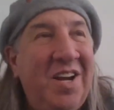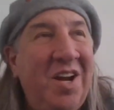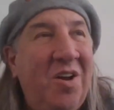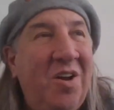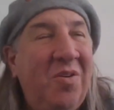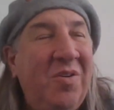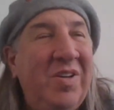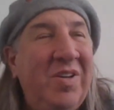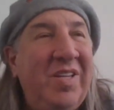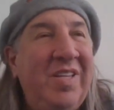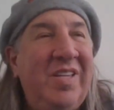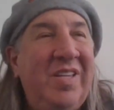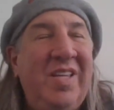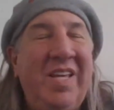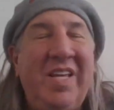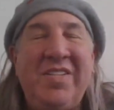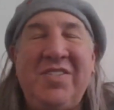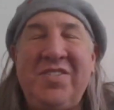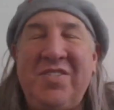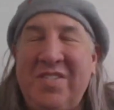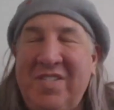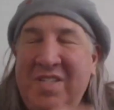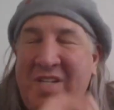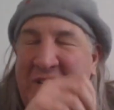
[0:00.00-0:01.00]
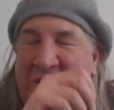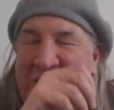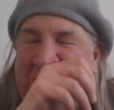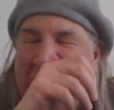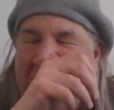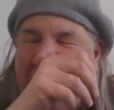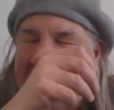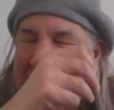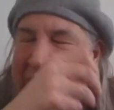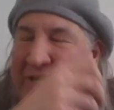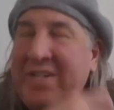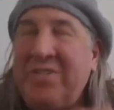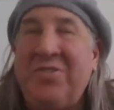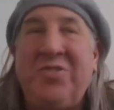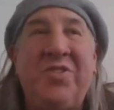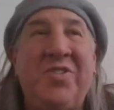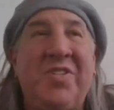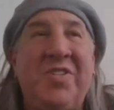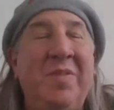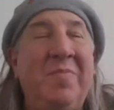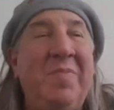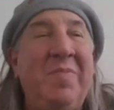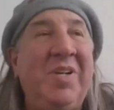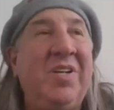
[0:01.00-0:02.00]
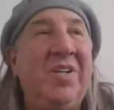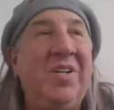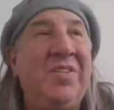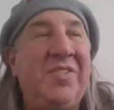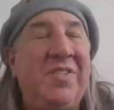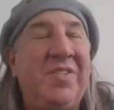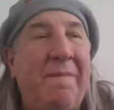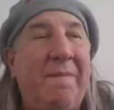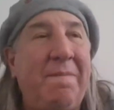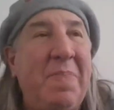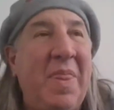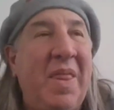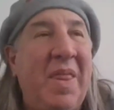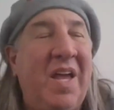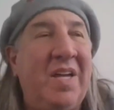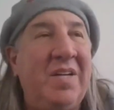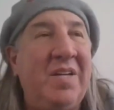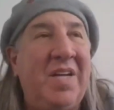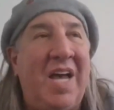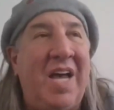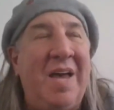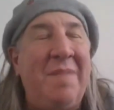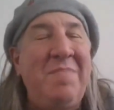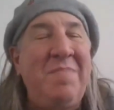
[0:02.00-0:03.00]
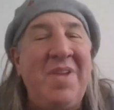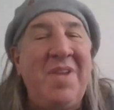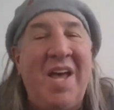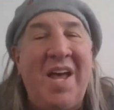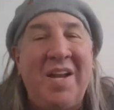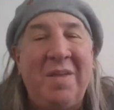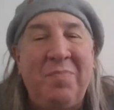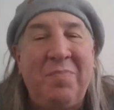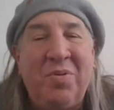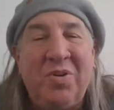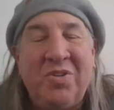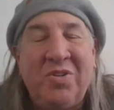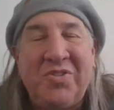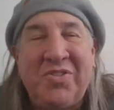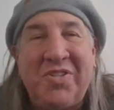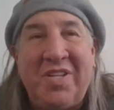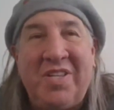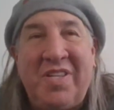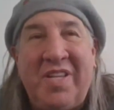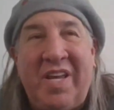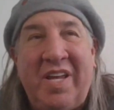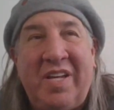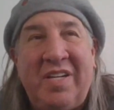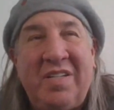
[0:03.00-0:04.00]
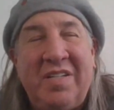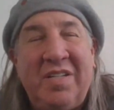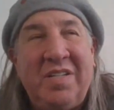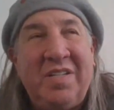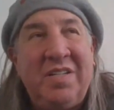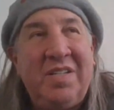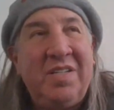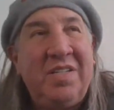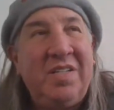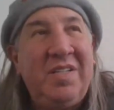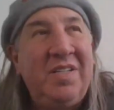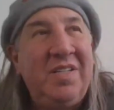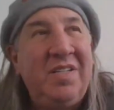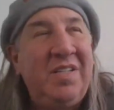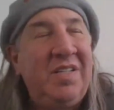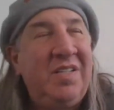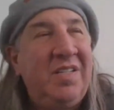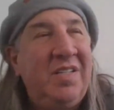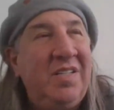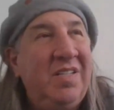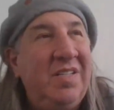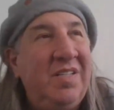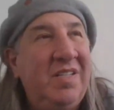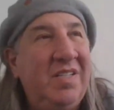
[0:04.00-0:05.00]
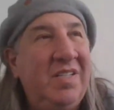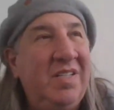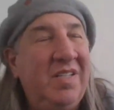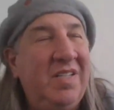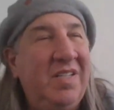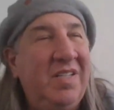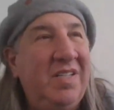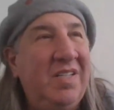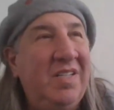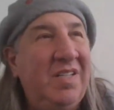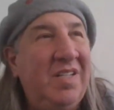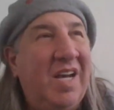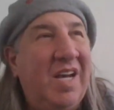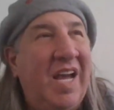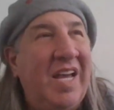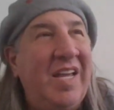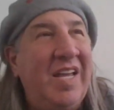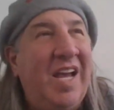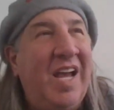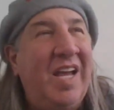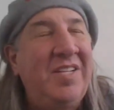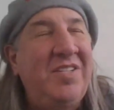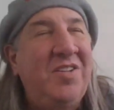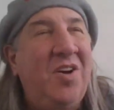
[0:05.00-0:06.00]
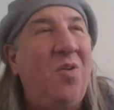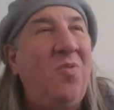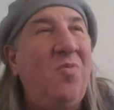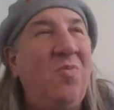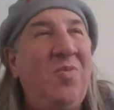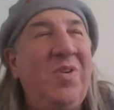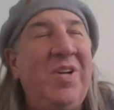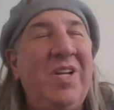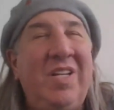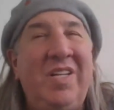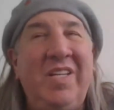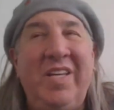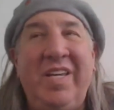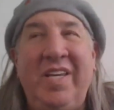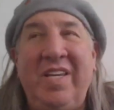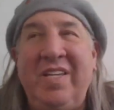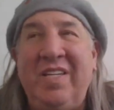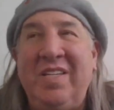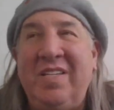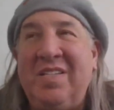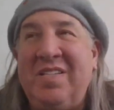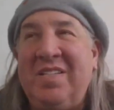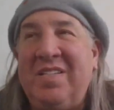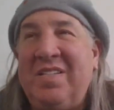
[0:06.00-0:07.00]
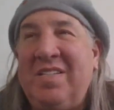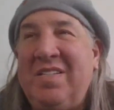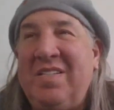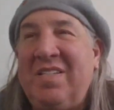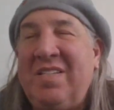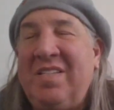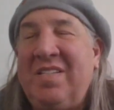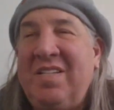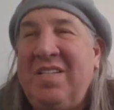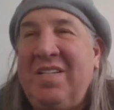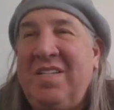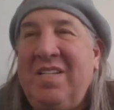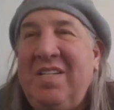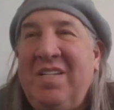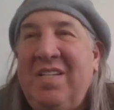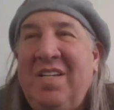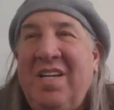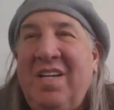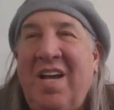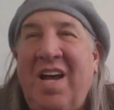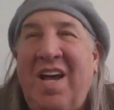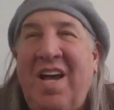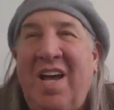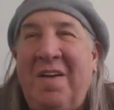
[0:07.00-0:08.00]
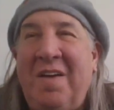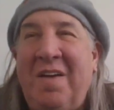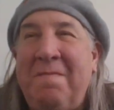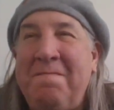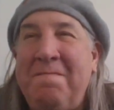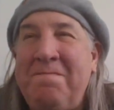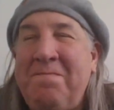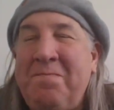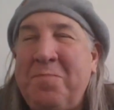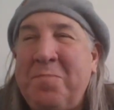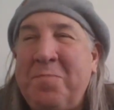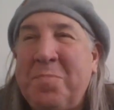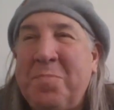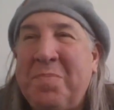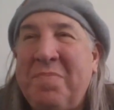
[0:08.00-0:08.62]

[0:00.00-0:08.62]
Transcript: know, it's it's really interesting because I'm not a person that I, I don't really um